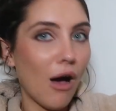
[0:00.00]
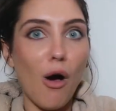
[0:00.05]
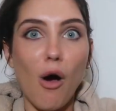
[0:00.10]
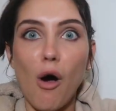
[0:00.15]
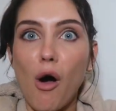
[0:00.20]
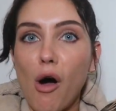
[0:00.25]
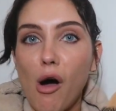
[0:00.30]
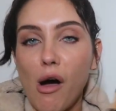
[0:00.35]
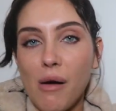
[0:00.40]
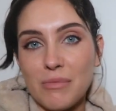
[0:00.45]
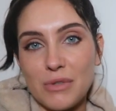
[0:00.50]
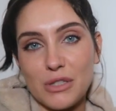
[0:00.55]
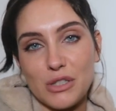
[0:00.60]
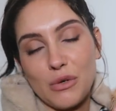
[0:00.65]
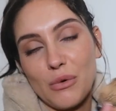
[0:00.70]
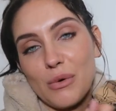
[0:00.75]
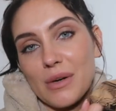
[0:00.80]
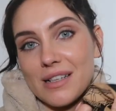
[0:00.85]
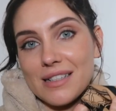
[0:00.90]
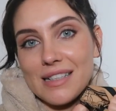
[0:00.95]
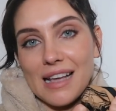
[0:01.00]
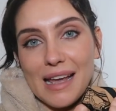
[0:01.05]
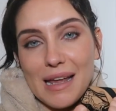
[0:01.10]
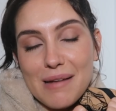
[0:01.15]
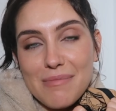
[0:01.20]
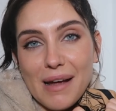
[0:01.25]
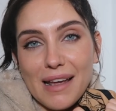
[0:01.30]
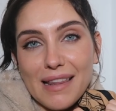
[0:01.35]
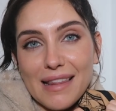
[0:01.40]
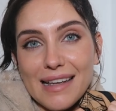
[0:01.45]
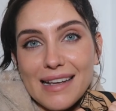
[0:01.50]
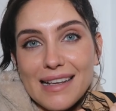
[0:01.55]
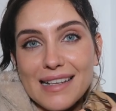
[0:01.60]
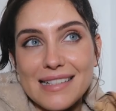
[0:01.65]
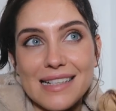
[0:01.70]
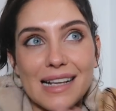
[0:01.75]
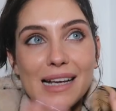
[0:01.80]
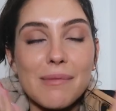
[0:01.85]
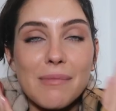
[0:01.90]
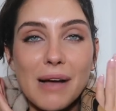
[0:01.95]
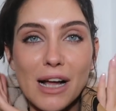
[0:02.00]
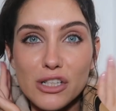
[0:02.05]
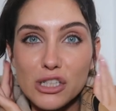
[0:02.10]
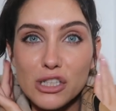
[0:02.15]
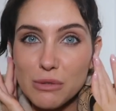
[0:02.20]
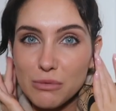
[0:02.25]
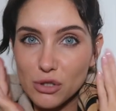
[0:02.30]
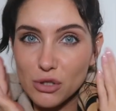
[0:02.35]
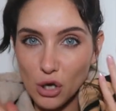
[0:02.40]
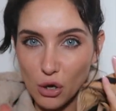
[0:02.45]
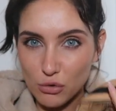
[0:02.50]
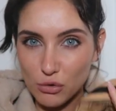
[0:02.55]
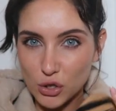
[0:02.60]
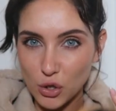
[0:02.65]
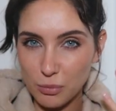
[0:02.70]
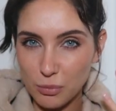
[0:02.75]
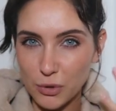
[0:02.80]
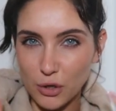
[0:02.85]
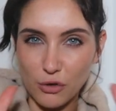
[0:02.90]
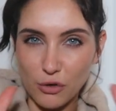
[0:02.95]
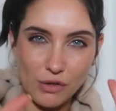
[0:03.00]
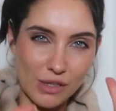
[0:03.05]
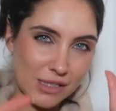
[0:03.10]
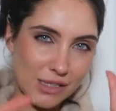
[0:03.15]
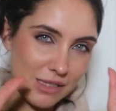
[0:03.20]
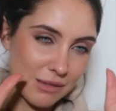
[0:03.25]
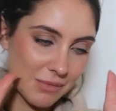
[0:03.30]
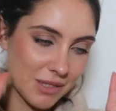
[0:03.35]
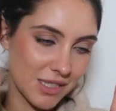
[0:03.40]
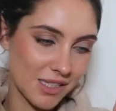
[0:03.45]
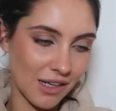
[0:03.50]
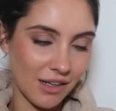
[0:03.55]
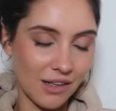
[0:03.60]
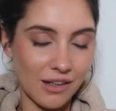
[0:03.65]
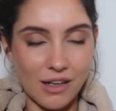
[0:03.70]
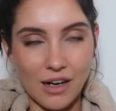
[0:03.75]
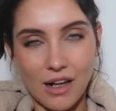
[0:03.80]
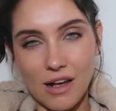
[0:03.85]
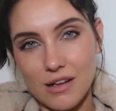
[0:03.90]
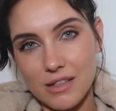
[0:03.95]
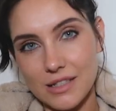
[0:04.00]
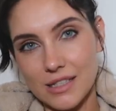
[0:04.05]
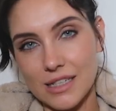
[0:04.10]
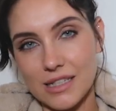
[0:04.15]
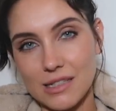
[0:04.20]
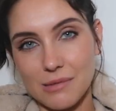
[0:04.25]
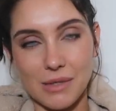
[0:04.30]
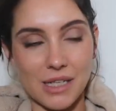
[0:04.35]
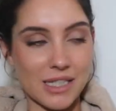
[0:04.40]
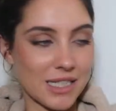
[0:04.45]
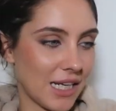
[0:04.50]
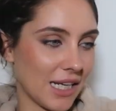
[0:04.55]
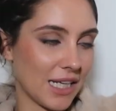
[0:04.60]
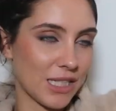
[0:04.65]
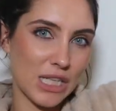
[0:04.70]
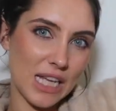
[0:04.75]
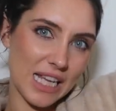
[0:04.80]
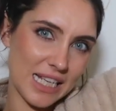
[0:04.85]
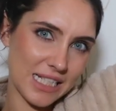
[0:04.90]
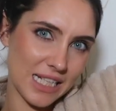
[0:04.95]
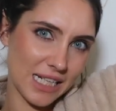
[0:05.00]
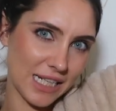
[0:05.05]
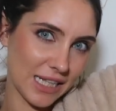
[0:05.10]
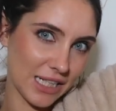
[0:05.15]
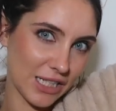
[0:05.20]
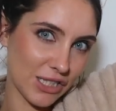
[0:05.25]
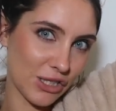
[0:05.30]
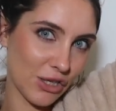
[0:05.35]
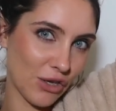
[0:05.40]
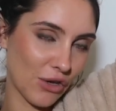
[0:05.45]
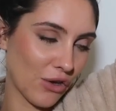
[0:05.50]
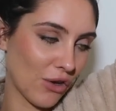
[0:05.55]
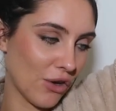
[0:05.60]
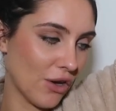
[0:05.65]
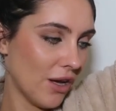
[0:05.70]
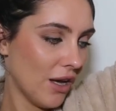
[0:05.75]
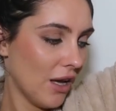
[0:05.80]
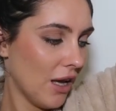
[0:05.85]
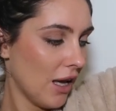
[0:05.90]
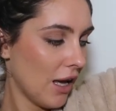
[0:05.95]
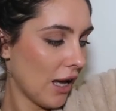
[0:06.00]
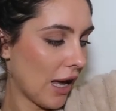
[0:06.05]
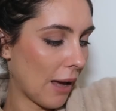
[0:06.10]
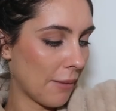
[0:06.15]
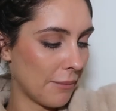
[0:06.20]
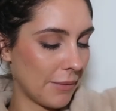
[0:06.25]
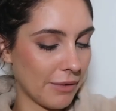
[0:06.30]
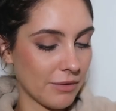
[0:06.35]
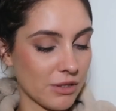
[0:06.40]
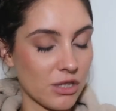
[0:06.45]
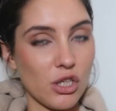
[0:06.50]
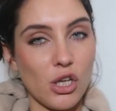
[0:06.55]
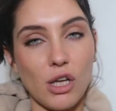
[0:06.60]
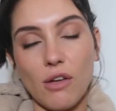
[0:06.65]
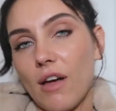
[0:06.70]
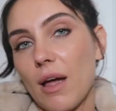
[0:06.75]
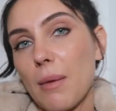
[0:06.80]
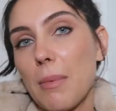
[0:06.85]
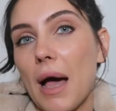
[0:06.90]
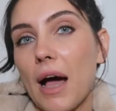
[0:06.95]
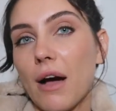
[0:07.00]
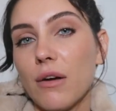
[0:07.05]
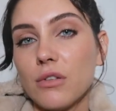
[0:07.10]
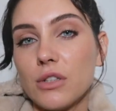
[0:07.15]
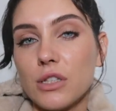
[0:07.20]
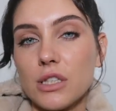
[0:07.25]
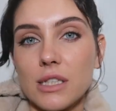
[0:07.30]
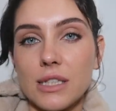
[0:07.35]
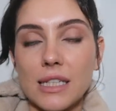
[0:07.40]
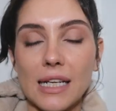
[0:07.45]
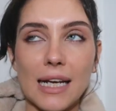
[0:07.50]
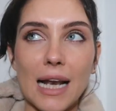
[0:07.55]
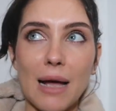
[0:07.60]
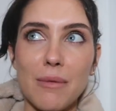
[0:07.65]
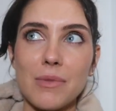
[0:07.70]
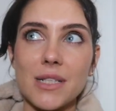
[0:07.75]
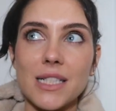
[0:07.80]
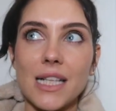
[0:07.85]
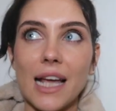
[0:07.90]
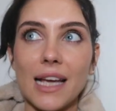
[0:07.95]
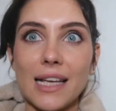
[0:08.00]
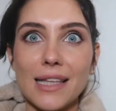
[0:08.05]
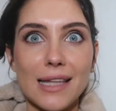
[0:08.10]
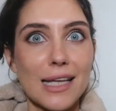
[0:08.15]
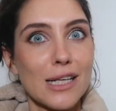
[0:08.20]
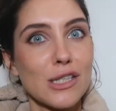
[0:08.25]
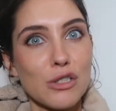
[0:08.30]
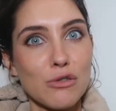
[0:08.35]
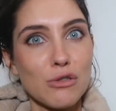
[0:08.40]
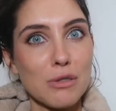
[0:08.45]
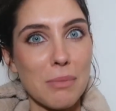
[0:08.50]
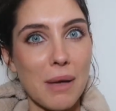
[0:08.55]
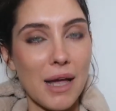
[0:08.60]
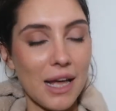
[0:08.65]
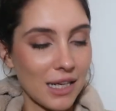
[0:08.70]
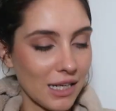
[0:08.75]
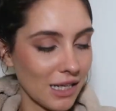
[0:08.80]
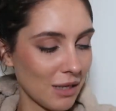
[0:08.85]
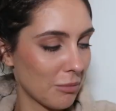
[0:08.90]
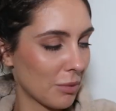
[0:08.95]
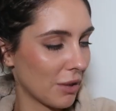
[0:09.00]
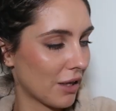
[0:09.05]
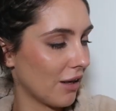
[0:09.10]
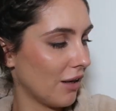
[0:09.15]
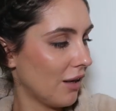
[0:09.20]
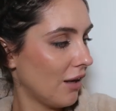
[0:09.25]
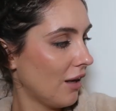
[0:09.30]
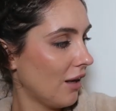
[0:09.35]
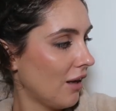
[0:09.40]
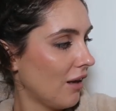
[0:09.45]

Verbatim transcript: oh i'm so excited by this like imagine it was gold hoop earrings and sunglasses i'm gonna take it to italy this year um it was 35 pounds and Neelam was like that's too spenny but